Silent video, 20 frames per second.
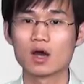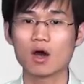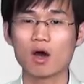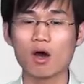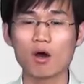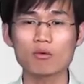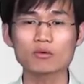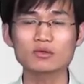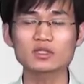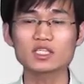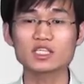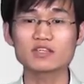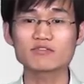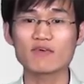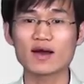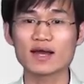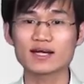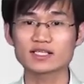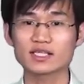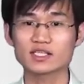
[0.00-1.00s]
All the
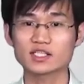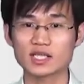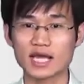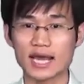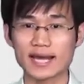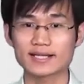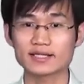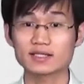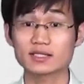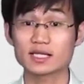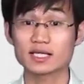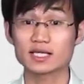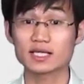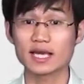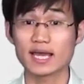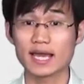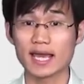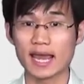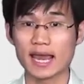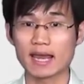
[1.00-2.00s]
devices in the
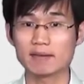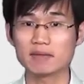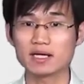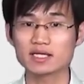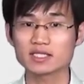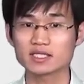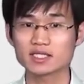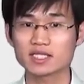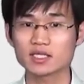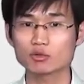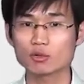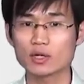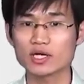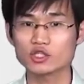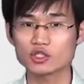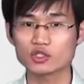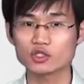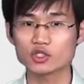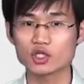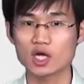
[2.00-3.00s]
MST
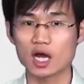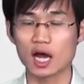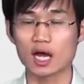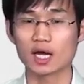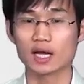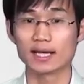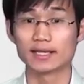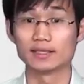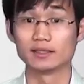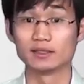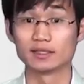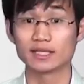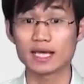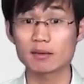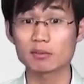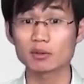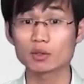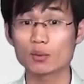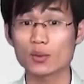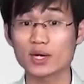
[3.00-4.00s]
region are
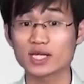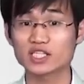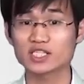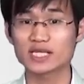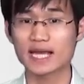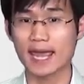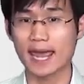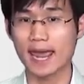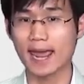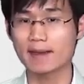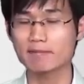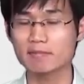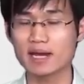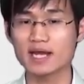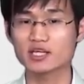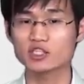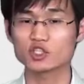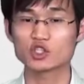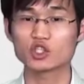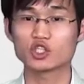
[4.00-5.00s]
enabled with
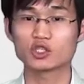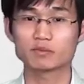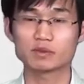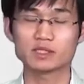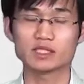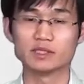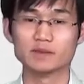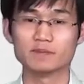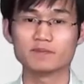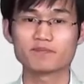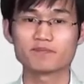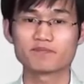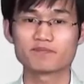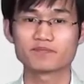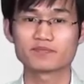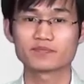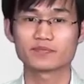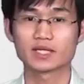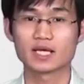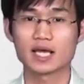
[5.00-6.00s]
MSTP.
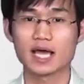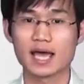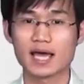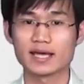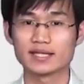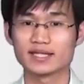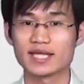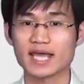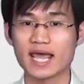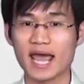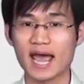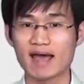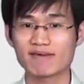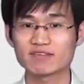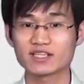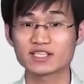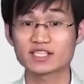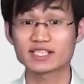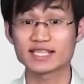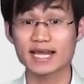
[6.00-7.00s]
They
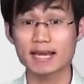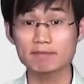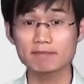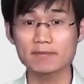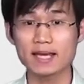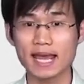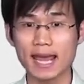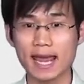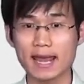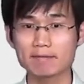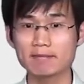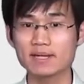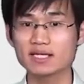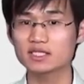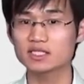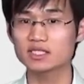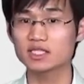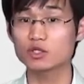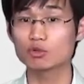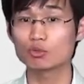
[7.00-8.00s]
have the same
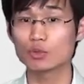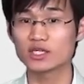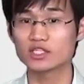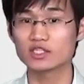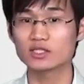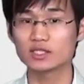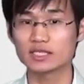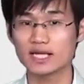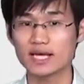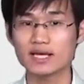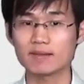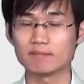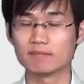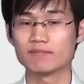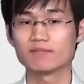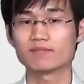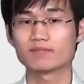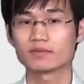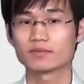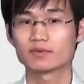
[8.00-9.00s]
MST region name,
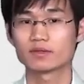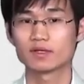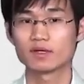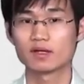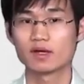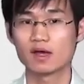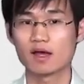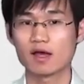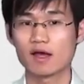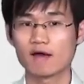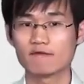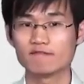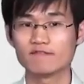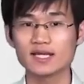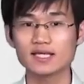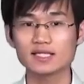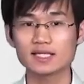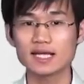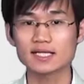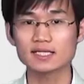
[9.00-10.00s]

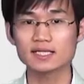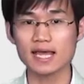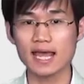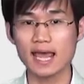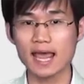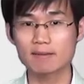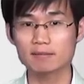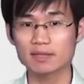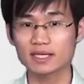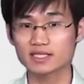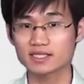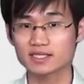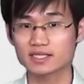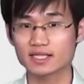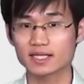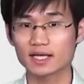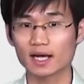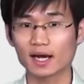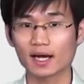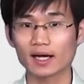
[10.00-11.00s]
VLAN
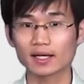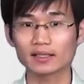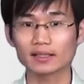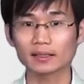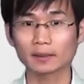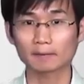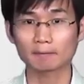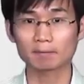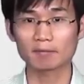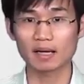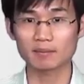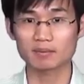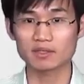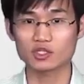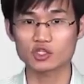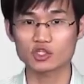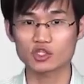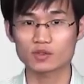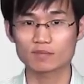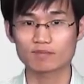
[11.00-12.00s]
MSTI
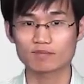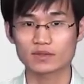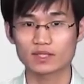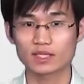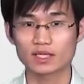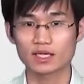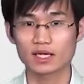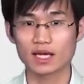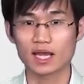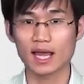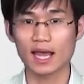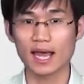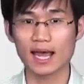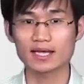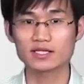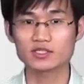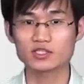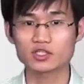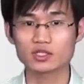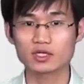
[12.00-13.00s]
mappings,
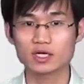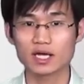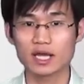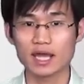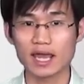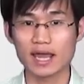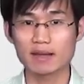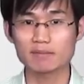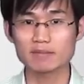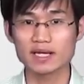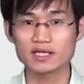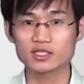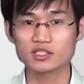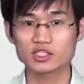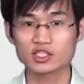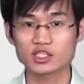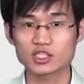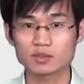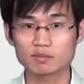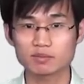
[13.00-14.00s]
and
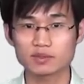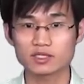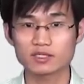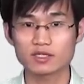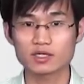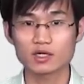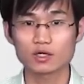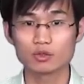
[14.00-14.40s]
MSTP